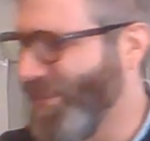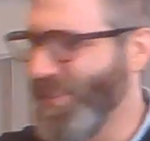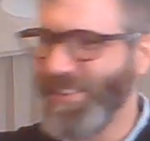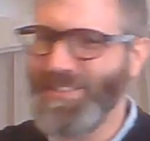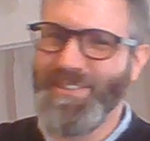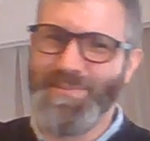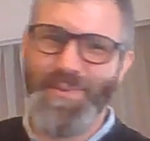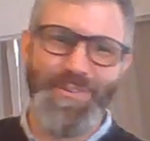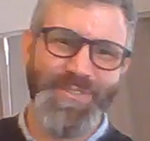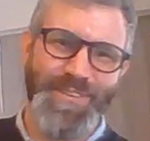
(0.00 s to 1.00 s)
and it's
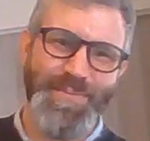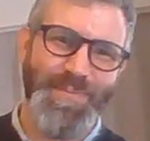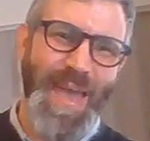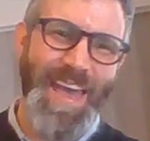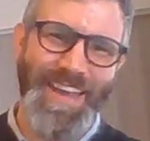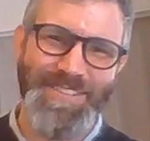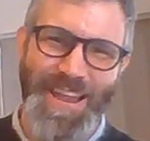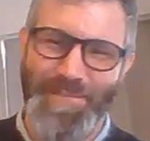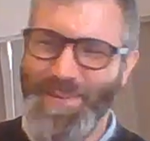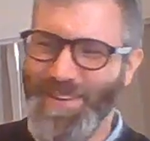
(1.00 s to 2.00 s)
mostly
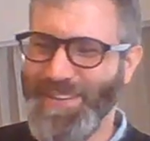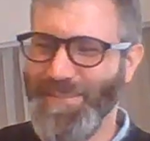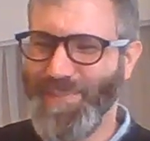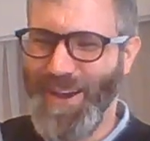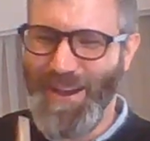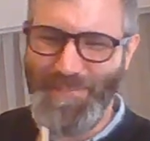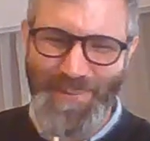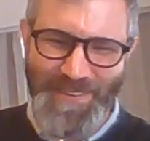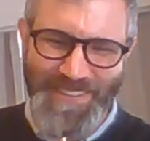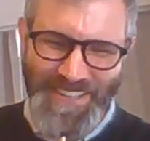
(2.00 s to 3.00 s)
80s hip hop
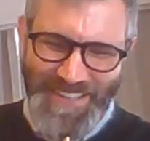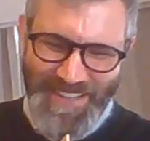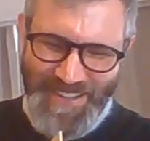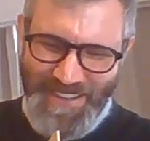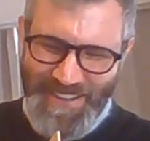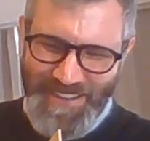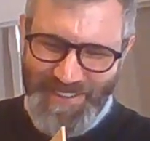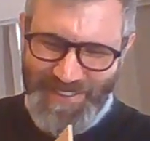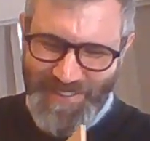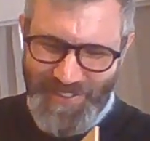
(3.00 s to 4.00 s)

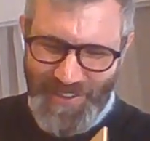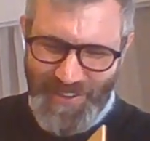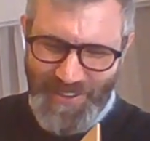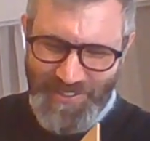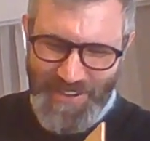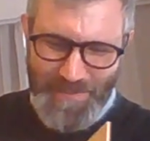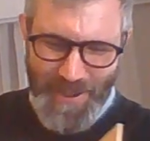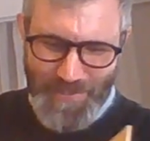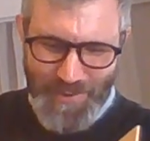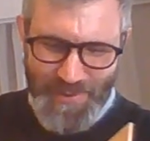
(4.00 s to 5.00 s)
and
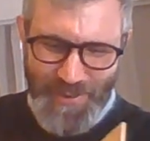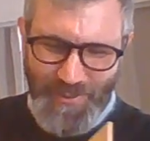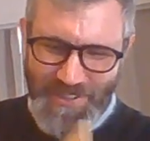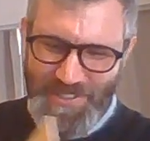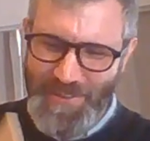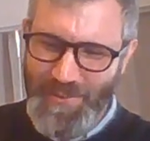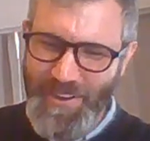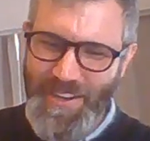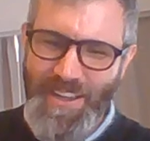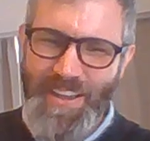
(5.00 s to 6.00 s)
J-pop nobody wants anymore.
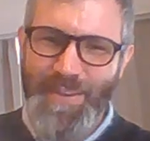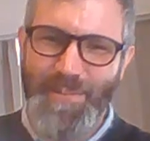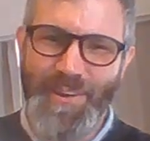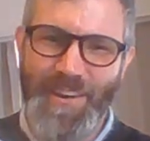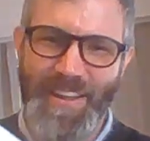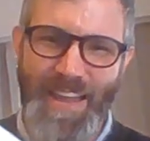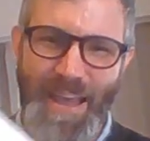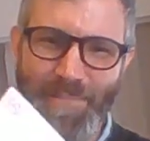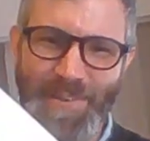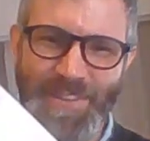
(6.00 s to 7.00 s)
But I
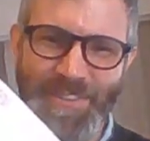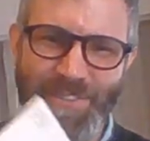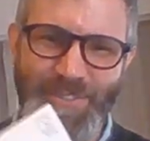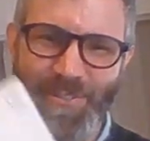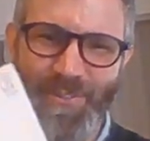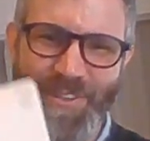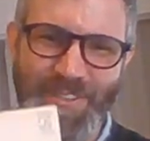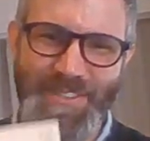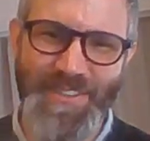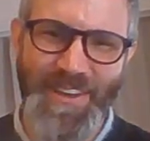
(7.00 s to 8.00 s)
happened into
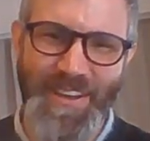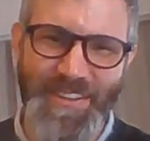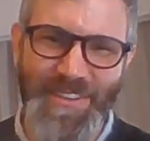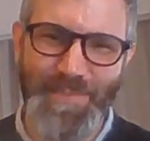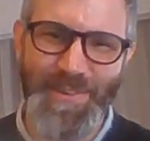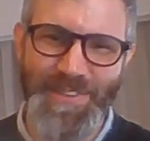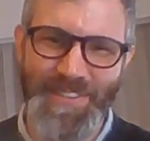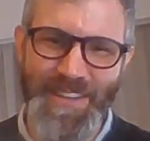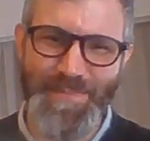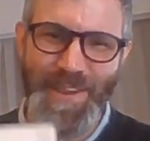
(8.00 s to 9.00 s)
this Japanese
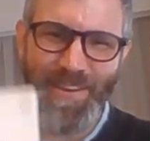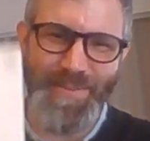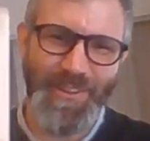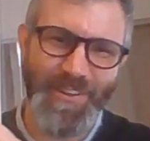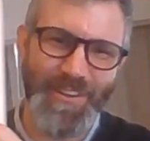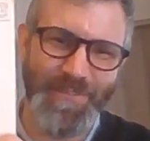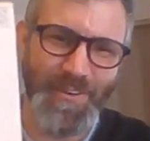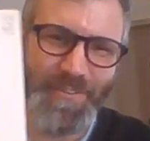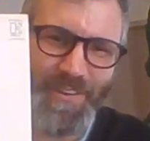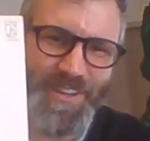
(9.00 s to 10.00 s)
psych band I've been looking
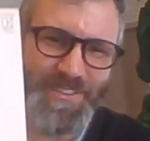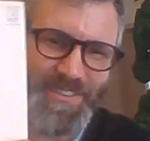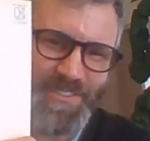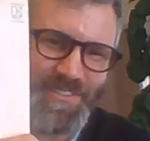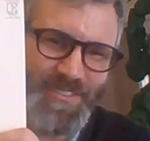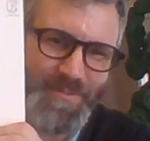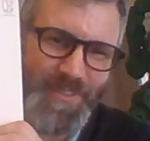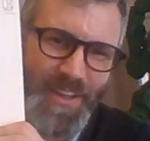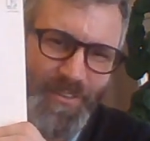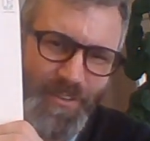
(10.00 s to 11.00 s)
for ages. I don't